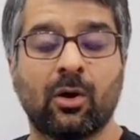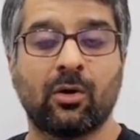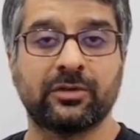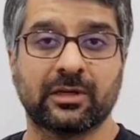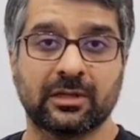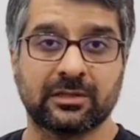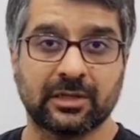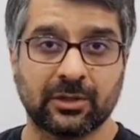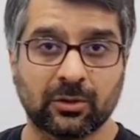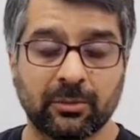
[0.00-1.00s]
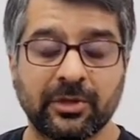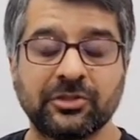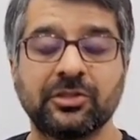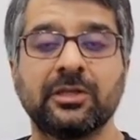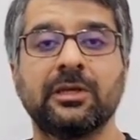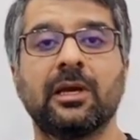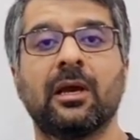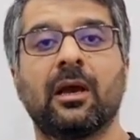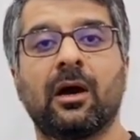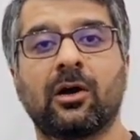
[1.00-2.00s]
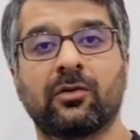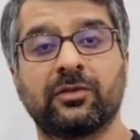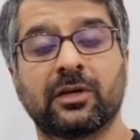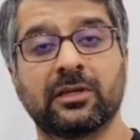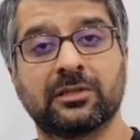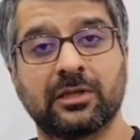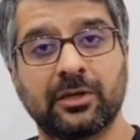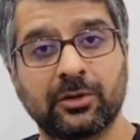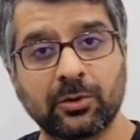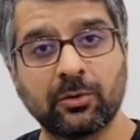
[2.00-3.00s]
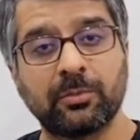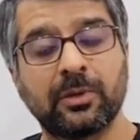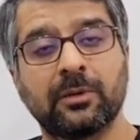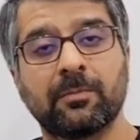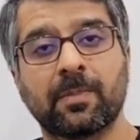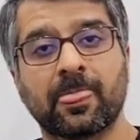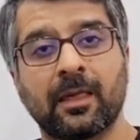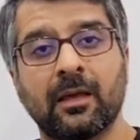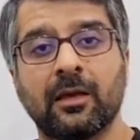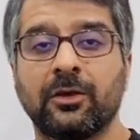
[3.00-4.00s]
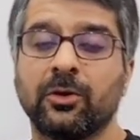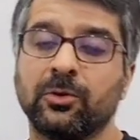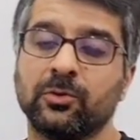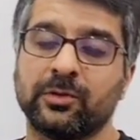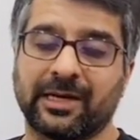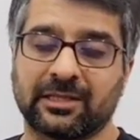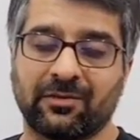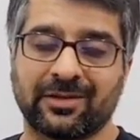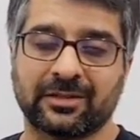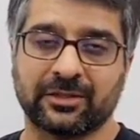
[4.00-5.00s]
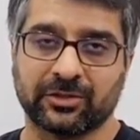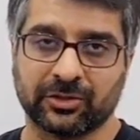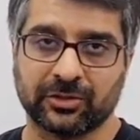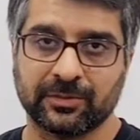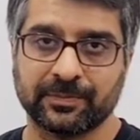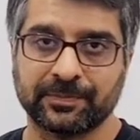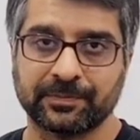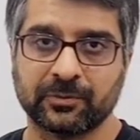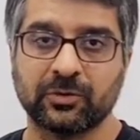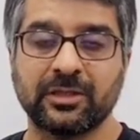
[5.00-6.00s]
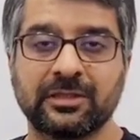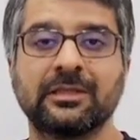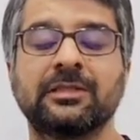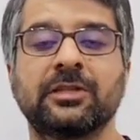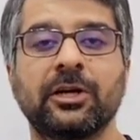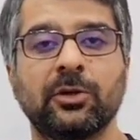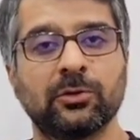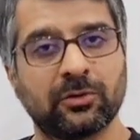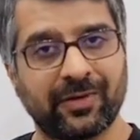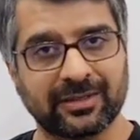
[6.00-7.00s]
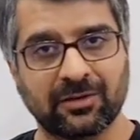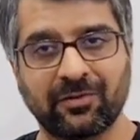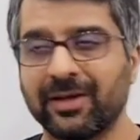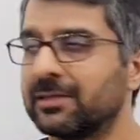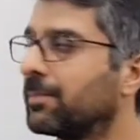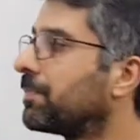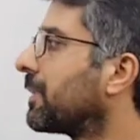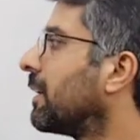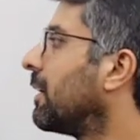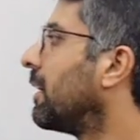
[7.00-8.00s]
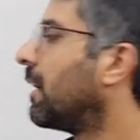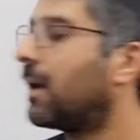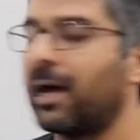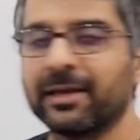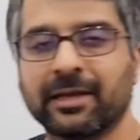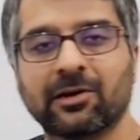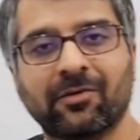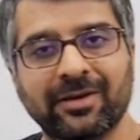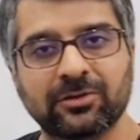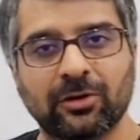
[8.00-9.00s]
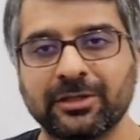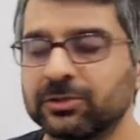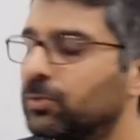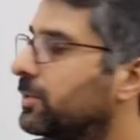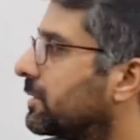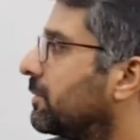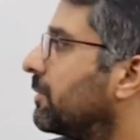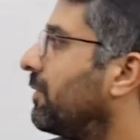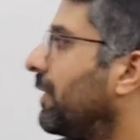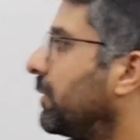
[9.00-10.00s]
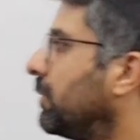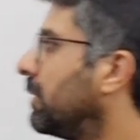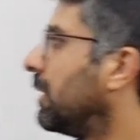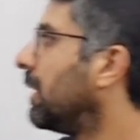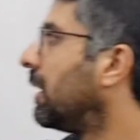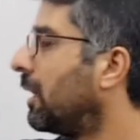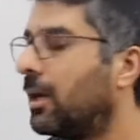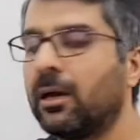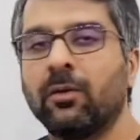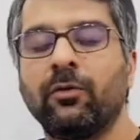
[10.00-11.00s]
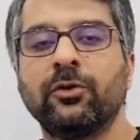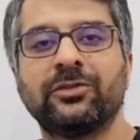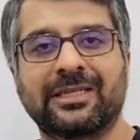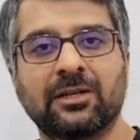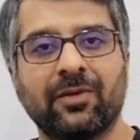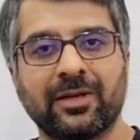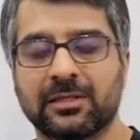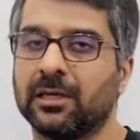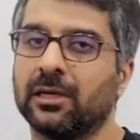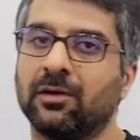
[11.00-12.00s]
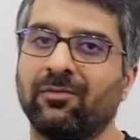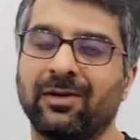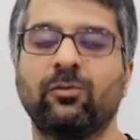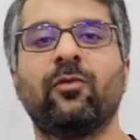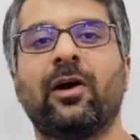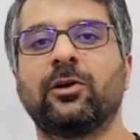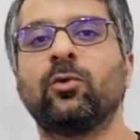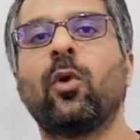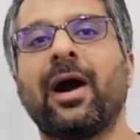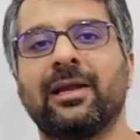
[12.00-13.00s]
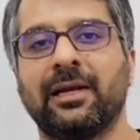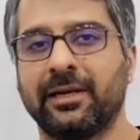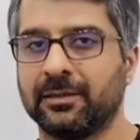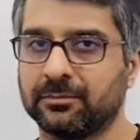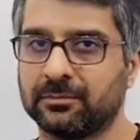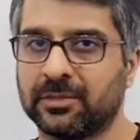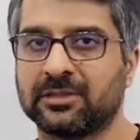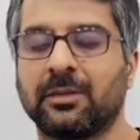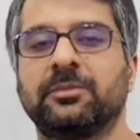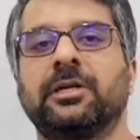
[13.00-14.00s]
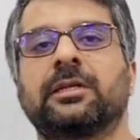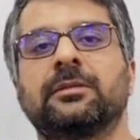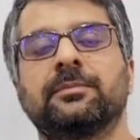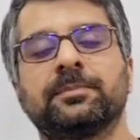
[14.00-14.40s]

of the concerned committee or of the concerned group, you use active voice construction. So this is the third use of active voice. I can revise all these rules for you. We use active voice when we want to highlight the subject